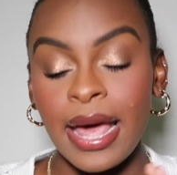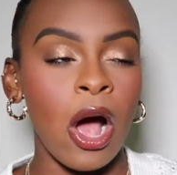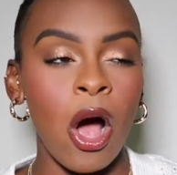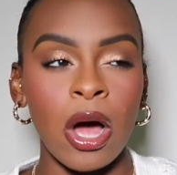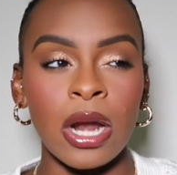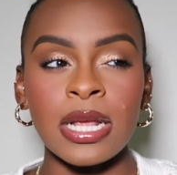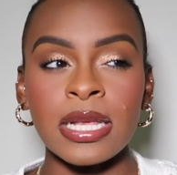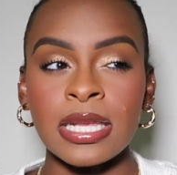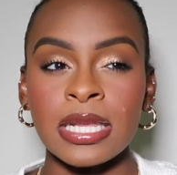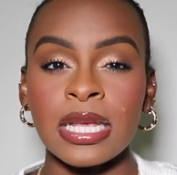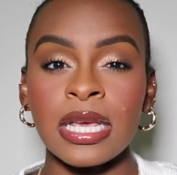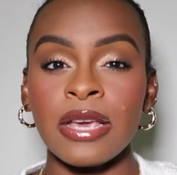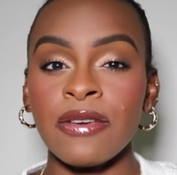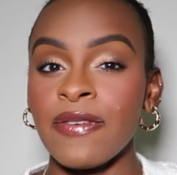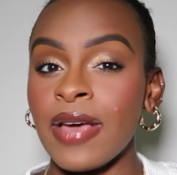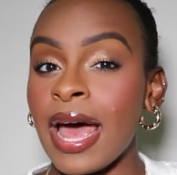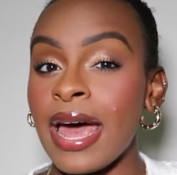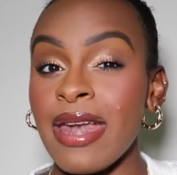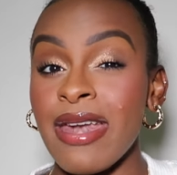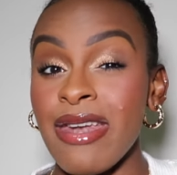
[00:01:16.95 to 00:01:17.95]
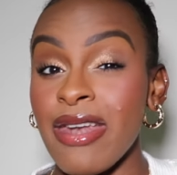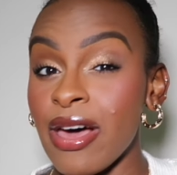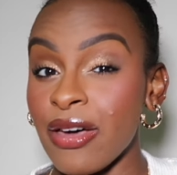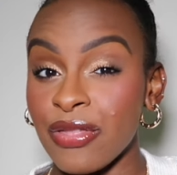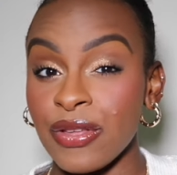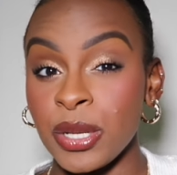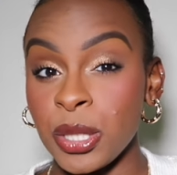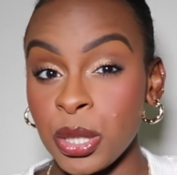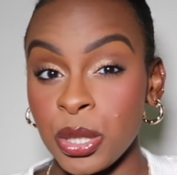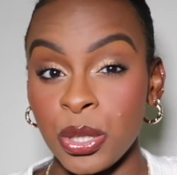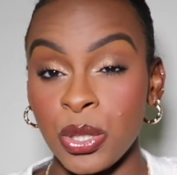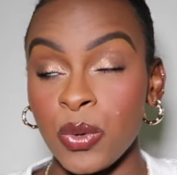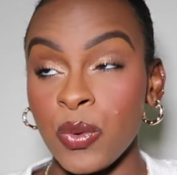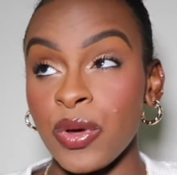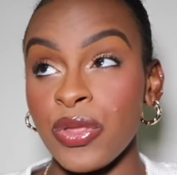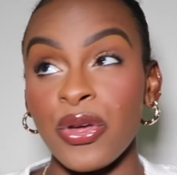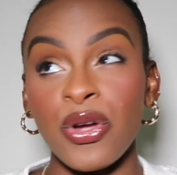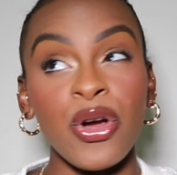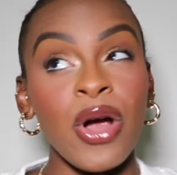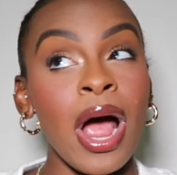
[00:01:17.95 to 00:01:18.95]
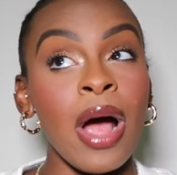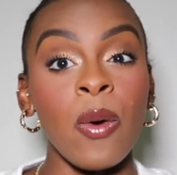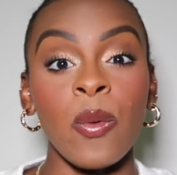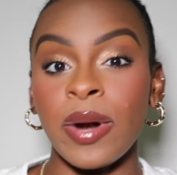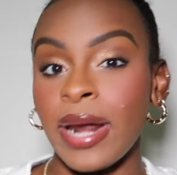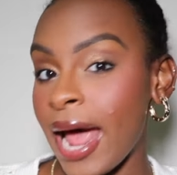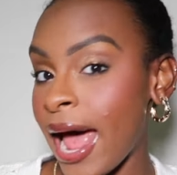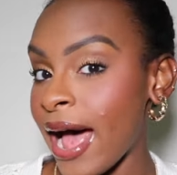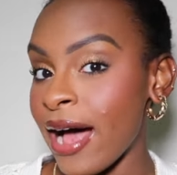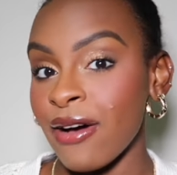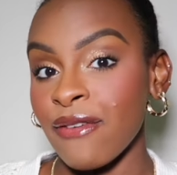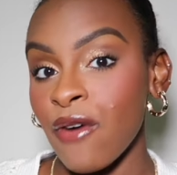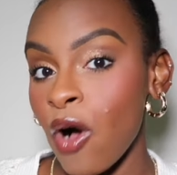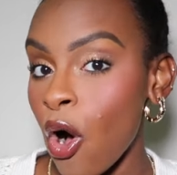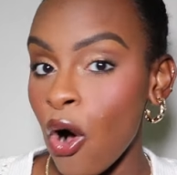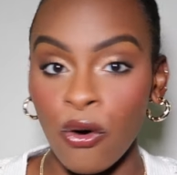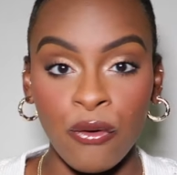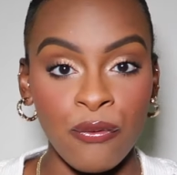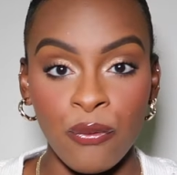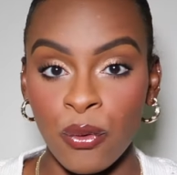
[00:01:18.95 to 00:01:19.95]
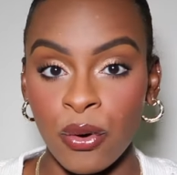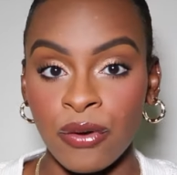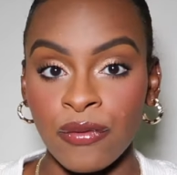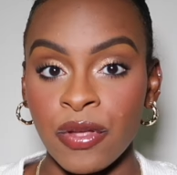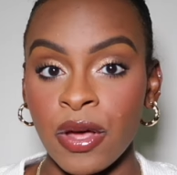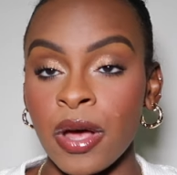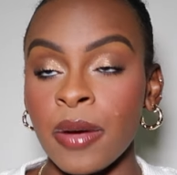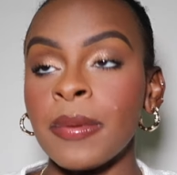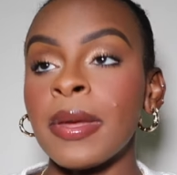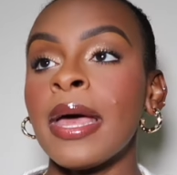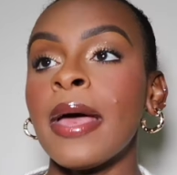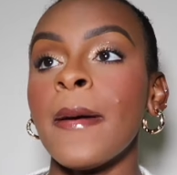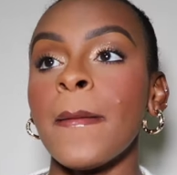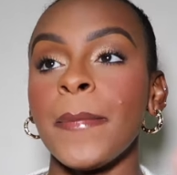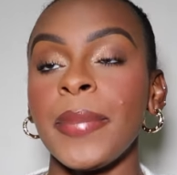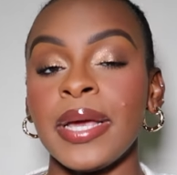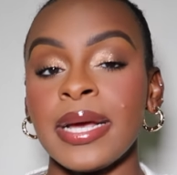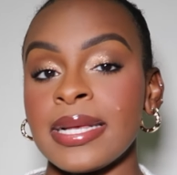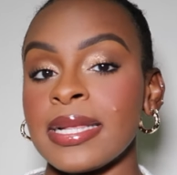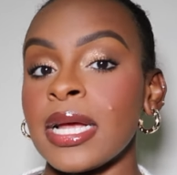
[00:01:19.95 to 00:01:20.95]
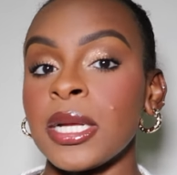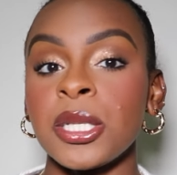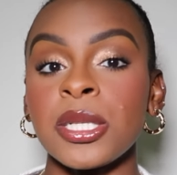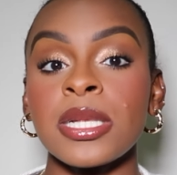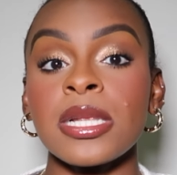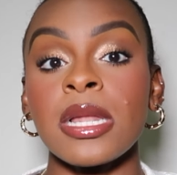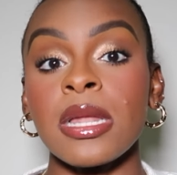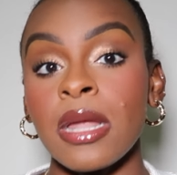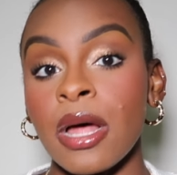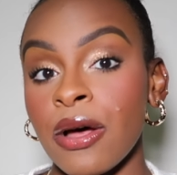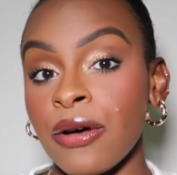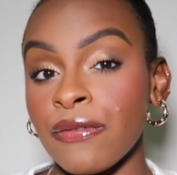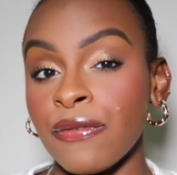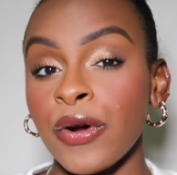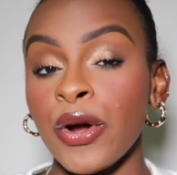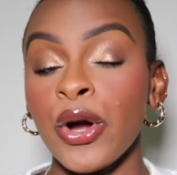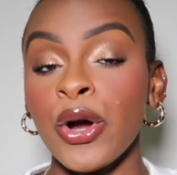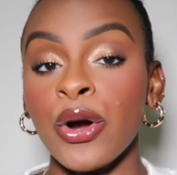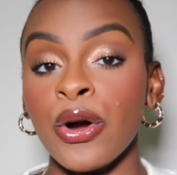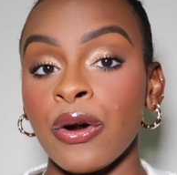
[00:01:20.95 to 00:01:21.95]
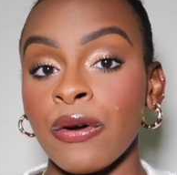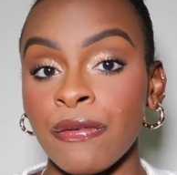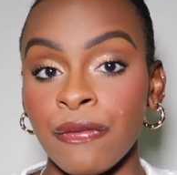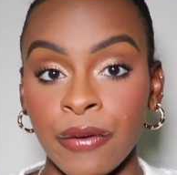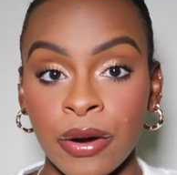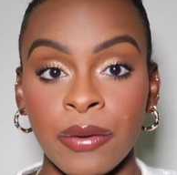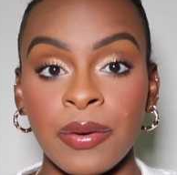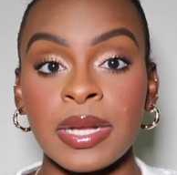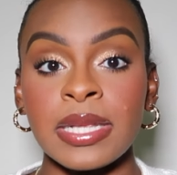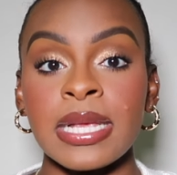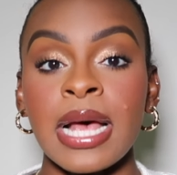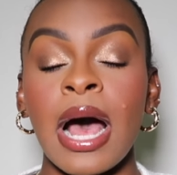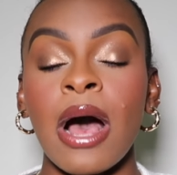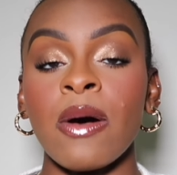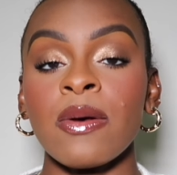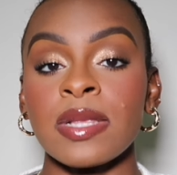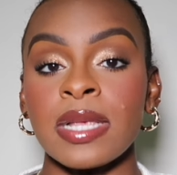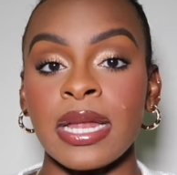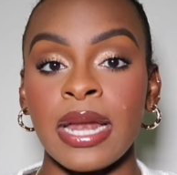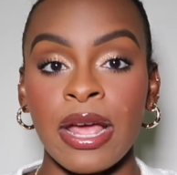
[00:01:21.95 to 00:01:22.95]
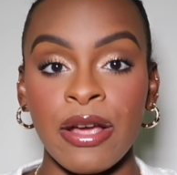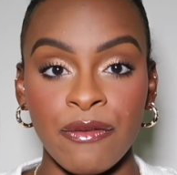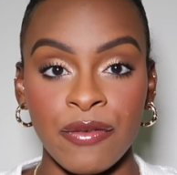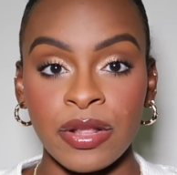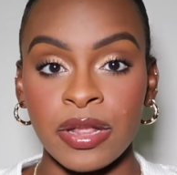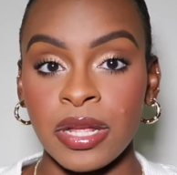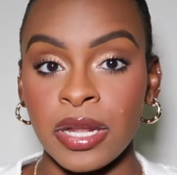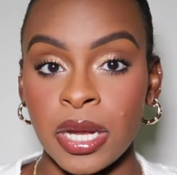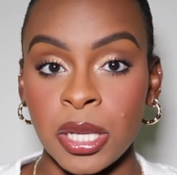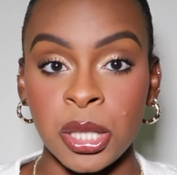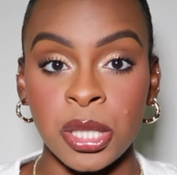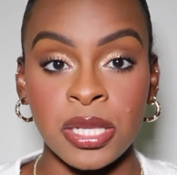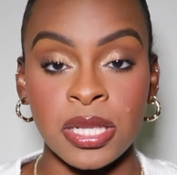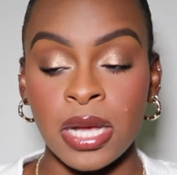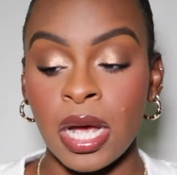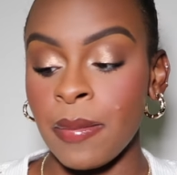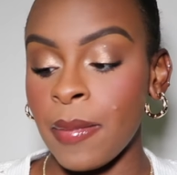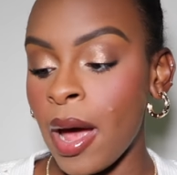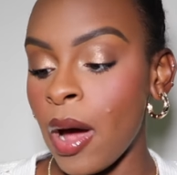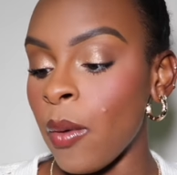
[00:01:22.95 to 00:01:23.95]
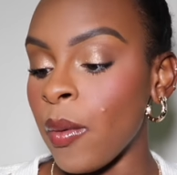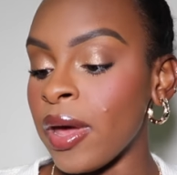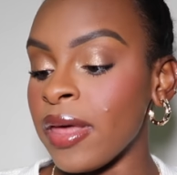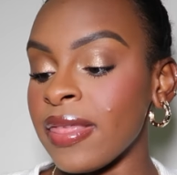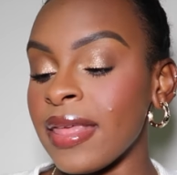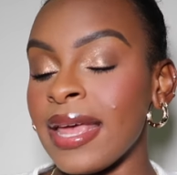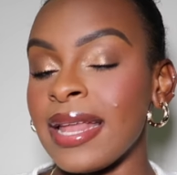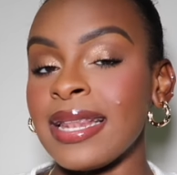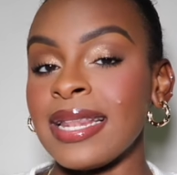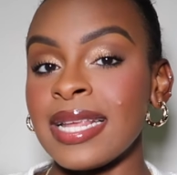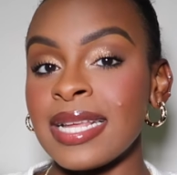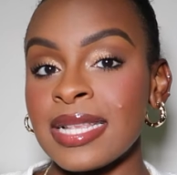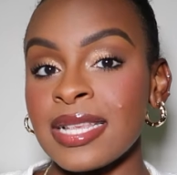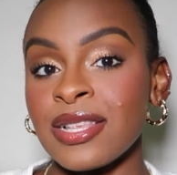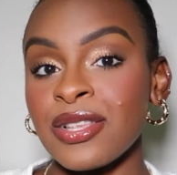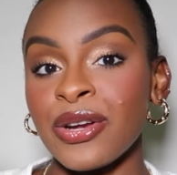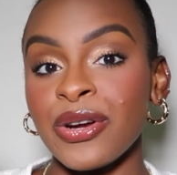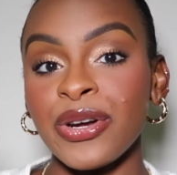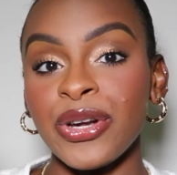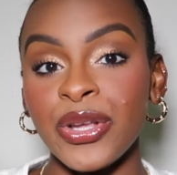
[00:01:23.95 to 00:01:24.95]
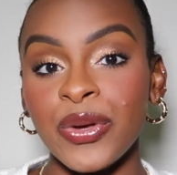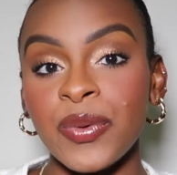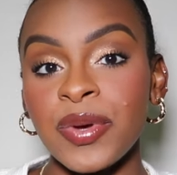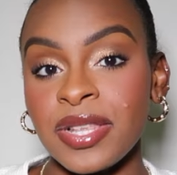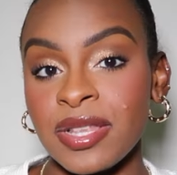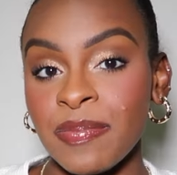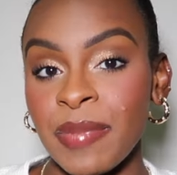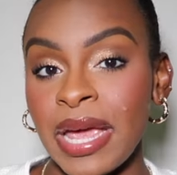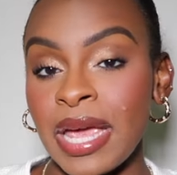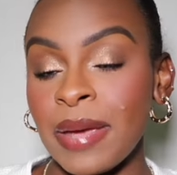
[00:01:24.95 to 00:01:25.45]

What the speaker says: Honestly, if it had nothing to do with her, I would have all four of them because I just love her fragrance house and everything that she's come out with. And this is her newest